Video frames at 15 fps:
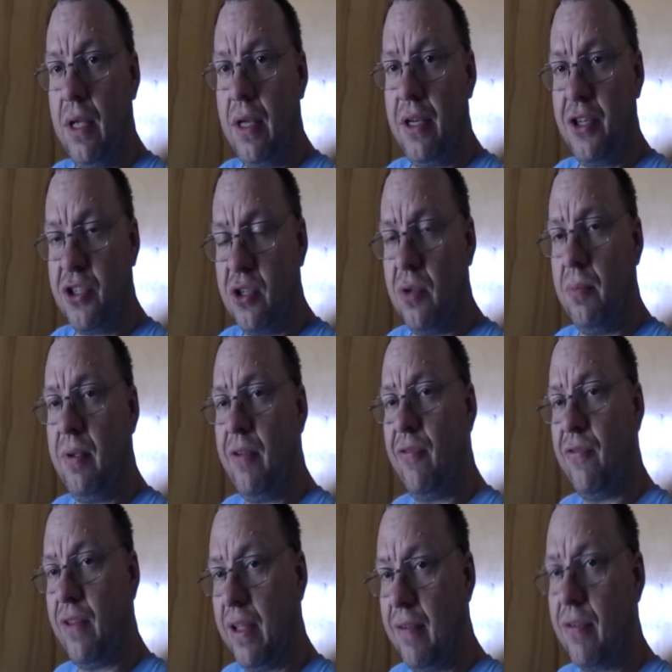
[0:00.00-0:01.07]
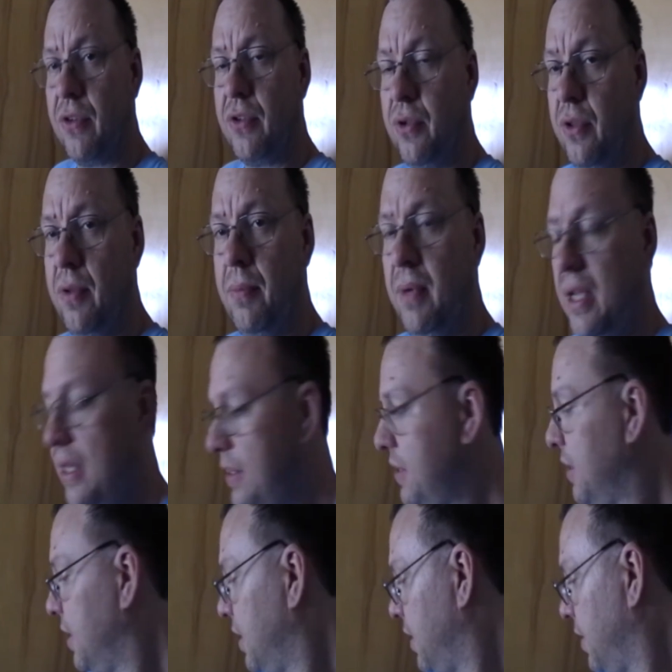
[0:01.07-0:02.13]
additional beef flavor to the meat.
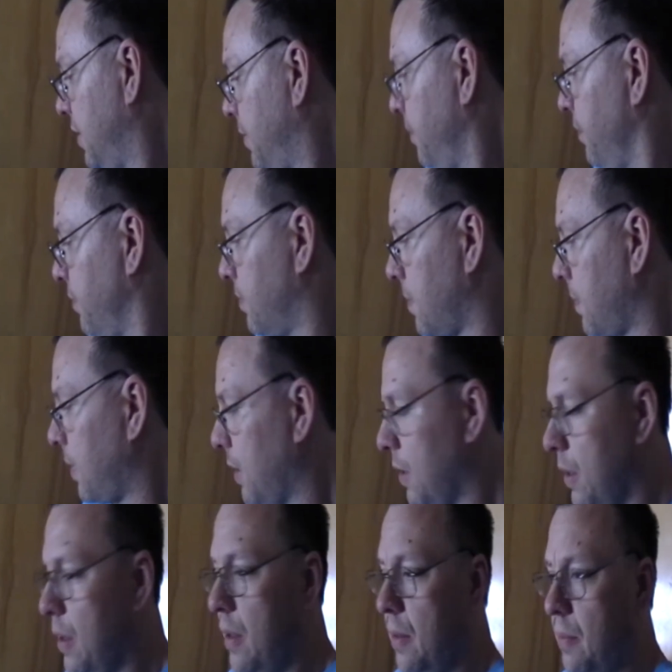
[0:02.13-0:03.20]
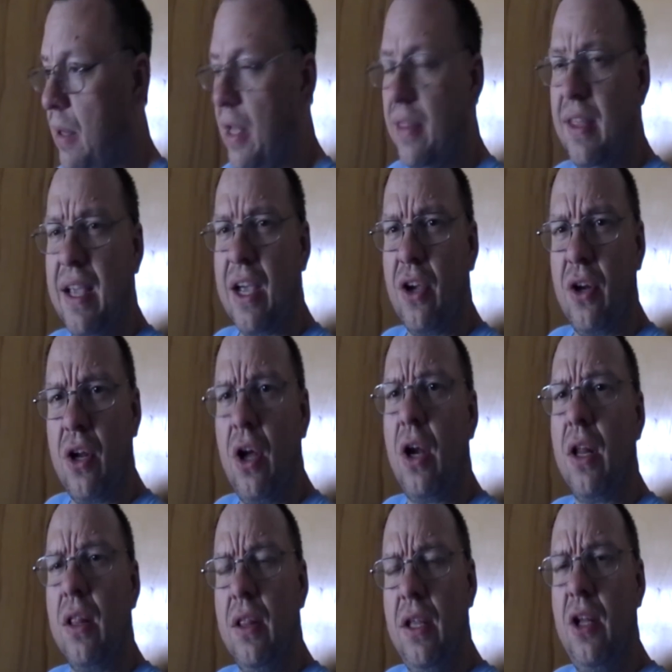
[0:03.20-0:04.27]
I think I could have
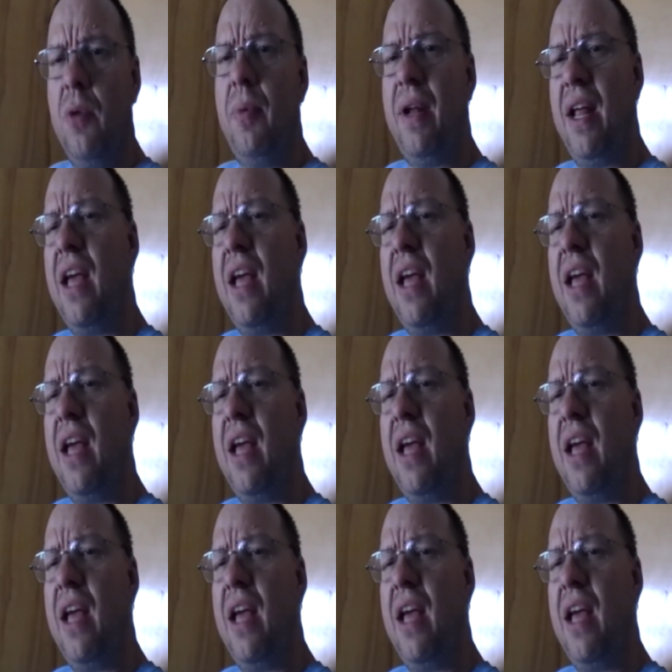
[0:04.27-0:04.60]
gone a little bit